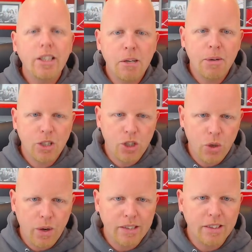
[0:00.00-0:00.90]
much
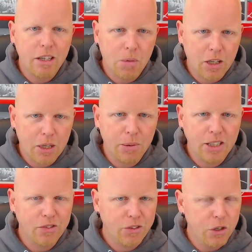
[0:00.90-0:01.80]
noise in the
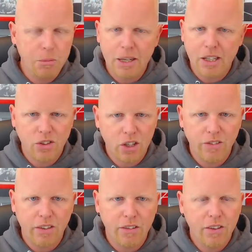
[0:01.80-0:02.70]
marketplace for you to be
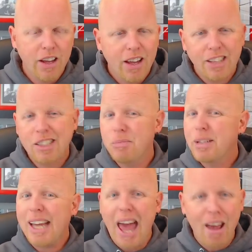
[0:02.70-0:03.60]
conservative. It seems
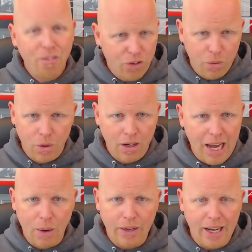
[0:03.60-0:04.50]
like everyone
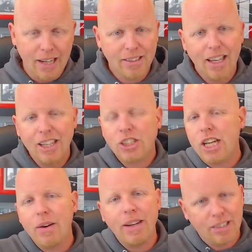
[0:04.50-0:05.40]
nowadays is
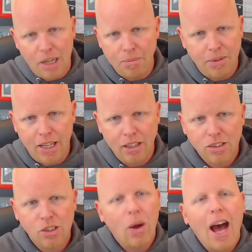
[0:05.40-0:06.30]
sharing something.
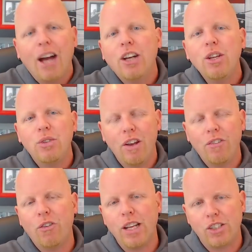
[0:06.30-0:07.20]
So how do you
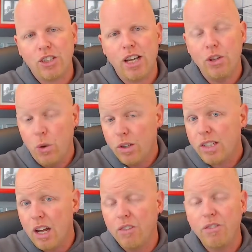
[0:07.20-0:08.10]
differentiate
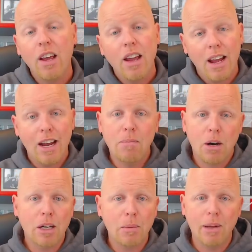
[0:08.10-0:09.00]
yourself in a
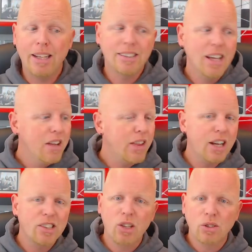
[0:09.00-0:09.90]
marketplace that
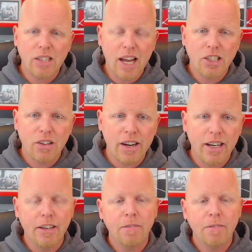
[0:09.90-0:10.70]
is so saturated?